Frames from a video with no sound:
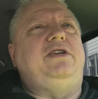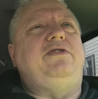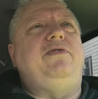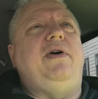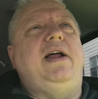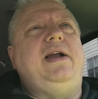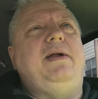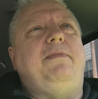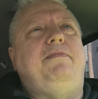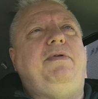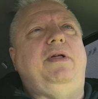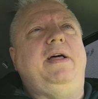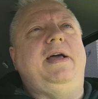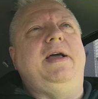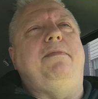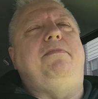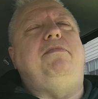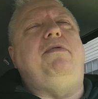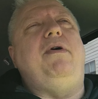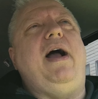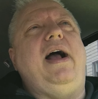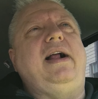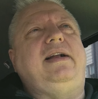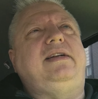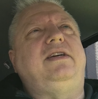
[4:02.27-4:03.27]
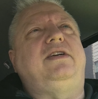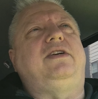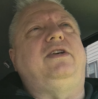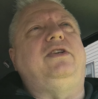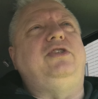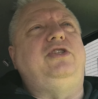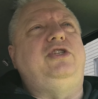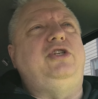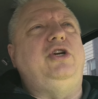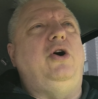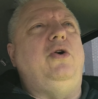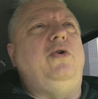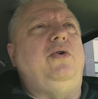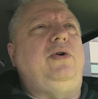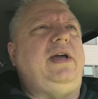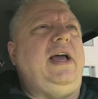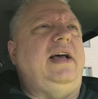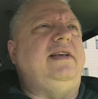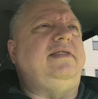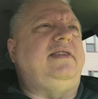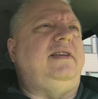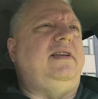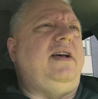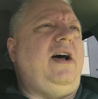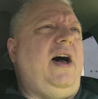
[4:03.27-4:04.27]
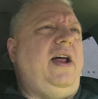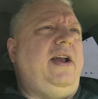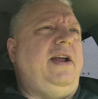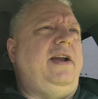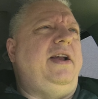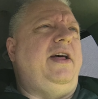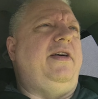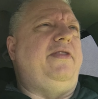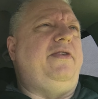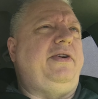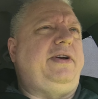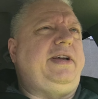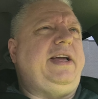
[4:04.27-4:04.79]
trying to play a practical joke on another